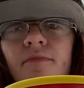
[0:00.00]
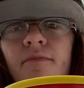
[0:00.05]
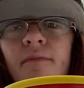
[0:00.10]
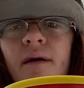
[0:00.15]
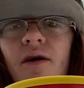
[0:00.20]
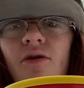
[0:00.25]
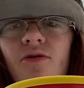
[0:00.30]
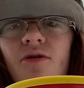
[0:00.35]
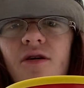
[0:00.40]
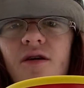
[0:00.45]

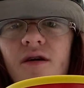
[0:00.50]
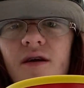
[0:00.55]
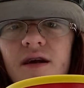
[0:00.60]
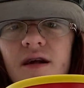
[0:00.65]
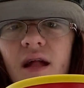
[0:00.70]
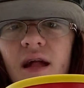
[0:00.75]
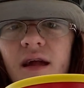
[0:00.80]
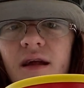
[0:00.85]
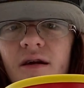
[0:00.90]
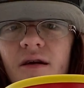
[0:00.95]
milk
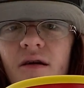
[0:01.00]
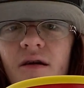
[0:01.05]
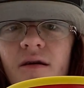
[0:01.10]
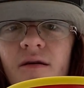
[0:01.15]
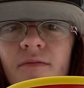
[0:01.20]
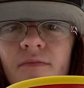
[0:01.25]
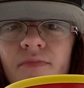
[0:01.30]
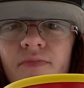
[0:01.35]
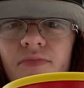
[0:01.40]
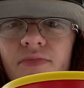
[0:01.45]
right
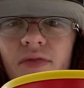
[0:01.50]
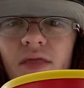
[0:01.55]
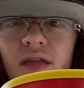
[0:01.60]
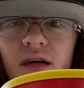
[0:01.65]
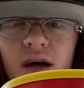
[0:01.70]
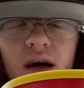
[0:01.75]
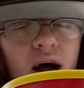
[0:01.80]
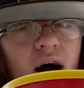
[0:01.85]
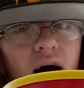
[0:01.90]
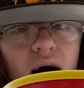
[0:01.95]
here.
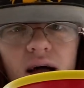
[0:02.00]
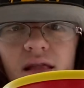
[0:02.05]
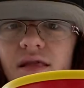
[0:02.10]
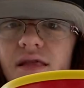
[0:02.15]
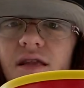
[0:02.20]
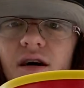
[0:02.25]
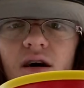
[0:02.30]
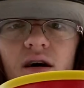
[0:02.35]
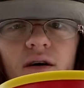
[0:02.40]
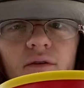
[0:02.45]
I
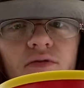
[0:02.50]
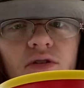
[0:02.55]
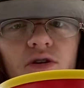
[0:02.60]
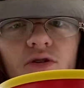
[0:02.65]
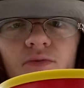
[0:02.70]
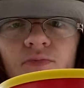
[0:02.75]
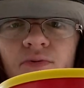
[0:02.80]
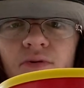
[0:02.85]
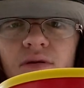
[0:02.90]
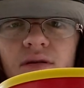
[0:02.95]
love
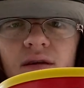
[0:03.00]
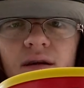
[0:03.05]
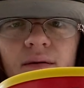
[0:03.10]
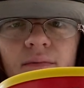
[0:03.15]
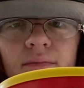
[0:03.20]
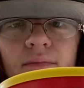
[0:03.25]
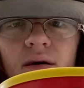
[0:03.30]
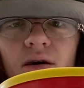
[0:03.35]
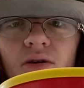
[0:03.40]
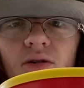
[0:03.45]

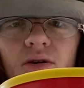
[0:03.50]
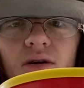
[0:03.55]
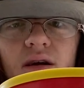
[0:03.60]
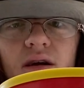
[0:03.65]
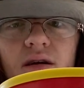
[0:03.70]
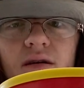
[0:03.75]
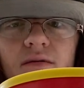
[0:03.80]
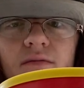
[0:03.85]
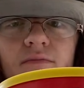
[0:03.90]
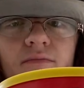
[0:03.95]
2% milk.
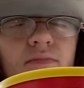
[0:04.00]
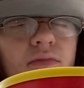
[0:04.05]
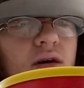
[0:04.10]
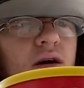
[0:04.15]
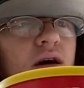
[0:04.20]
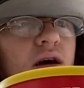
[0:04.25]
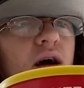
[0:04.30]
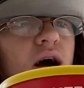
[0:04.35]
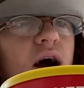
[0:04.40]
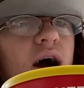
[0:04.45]

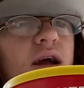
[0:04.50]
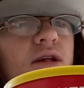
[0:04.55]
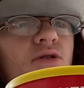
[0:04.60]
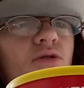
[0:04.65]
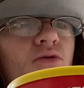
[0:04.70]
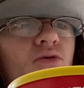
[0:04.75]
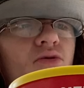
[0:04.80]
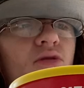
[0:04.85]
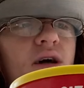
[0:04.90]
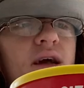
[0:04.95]
I
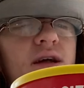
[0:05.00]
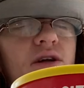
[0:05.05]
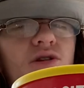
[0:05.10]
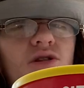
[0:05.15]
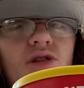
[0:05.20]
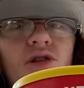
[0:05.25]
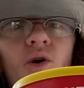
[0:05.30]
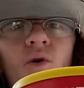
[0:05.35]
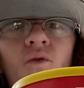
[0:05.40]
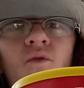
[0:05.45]
don't like
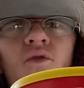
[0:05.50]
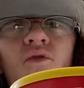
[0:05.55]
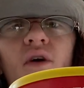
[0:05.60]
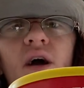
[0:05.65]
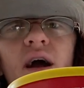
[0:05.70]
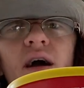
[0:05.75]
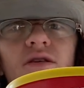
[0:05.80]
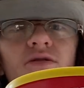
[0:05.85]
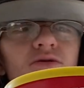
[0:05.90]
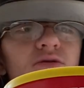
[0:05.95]
low
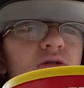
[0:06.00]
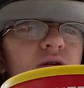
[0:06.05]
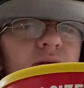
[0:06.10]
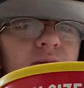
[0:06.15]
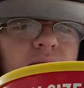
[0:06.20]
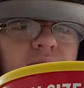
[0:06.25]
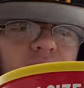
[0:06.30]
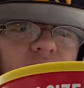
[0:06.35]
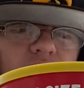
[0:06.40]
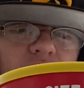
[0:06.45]
fat or any of